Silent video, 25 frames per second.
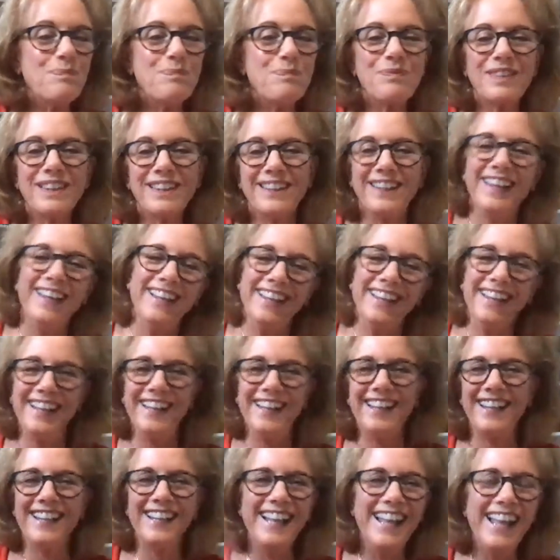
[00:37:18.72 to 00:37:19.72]

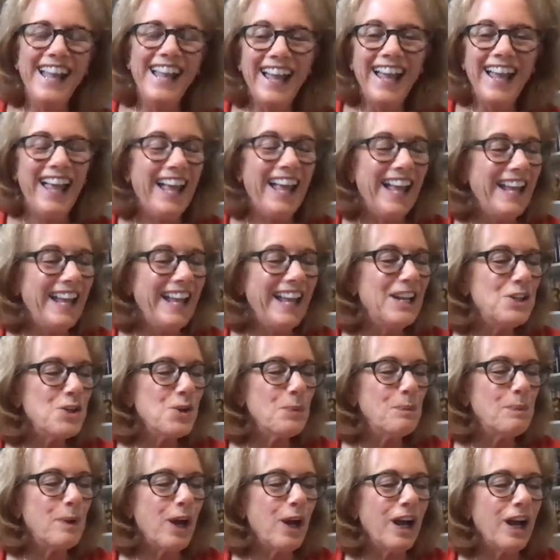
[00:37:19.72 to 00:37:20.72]
Um, in
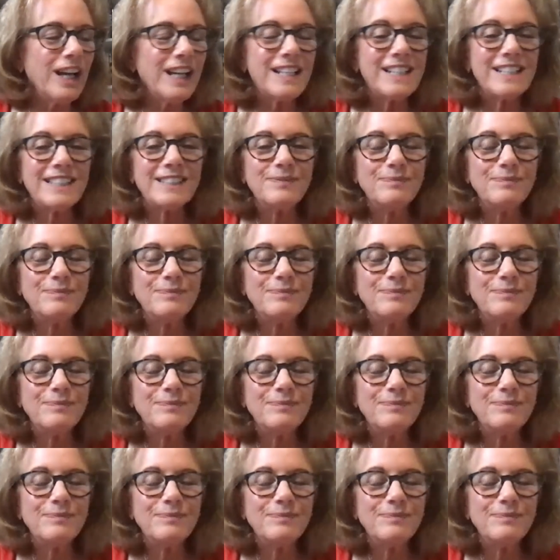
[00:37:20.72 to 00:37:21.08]
your book,